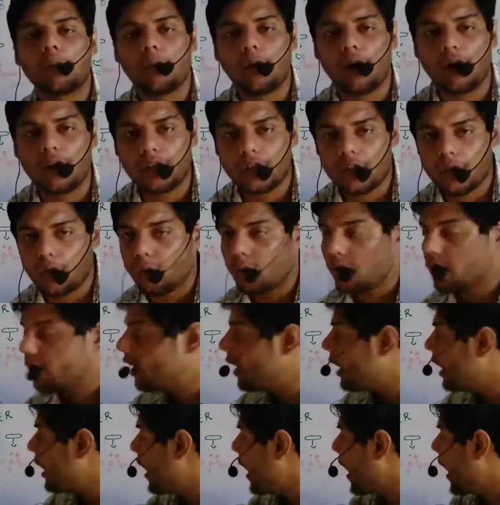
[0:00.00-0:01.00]
molecule
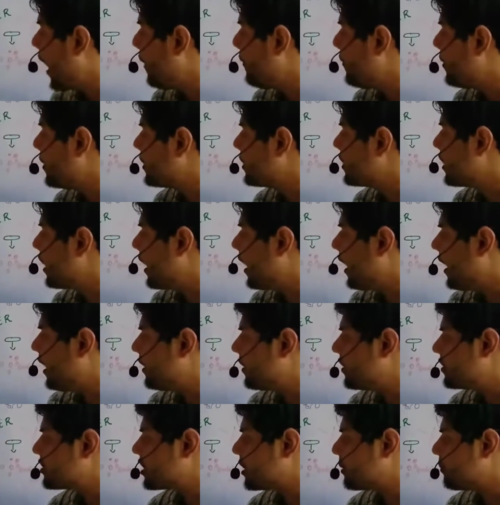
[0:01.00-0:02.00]
having the
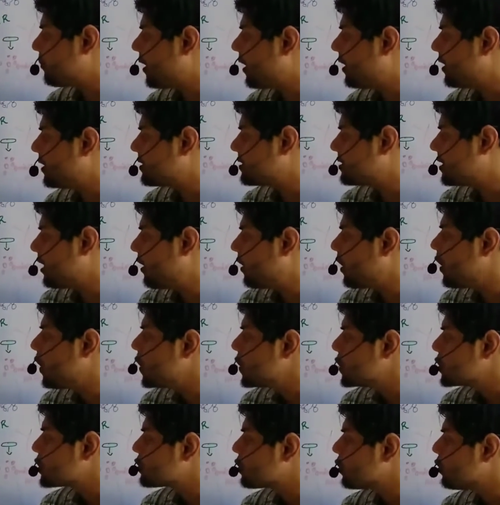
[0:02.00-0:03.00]
antigen binding site.
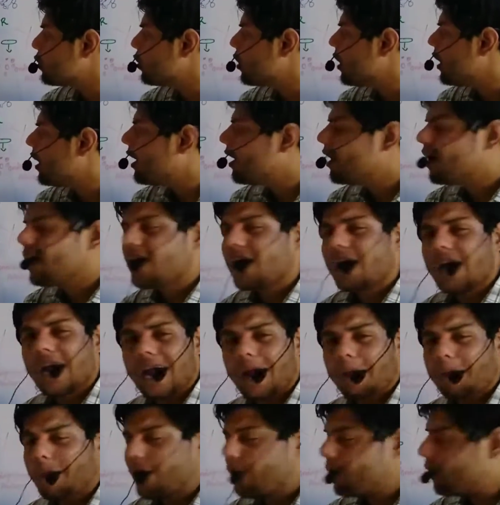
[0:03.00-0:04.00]
So
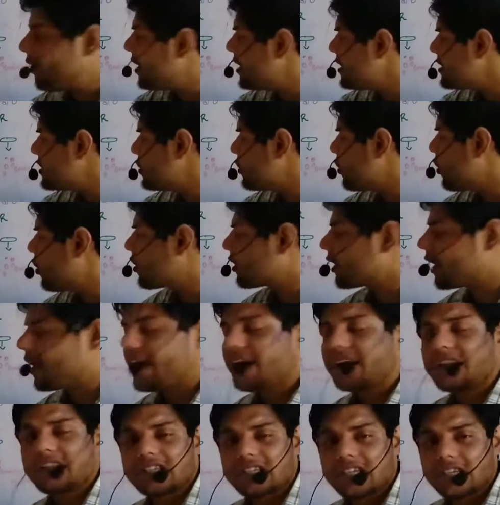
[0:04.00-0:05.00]
amino acid or the
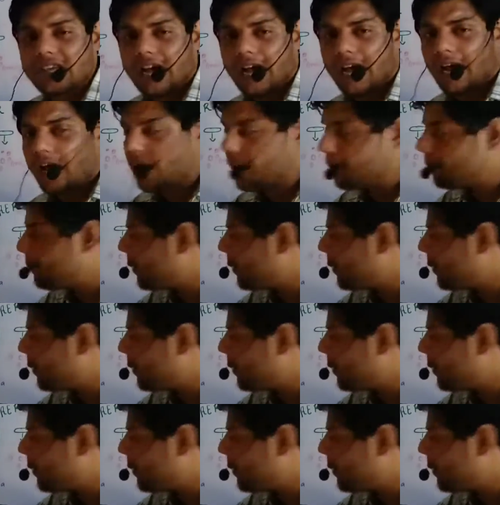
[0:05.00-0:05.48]
antigen are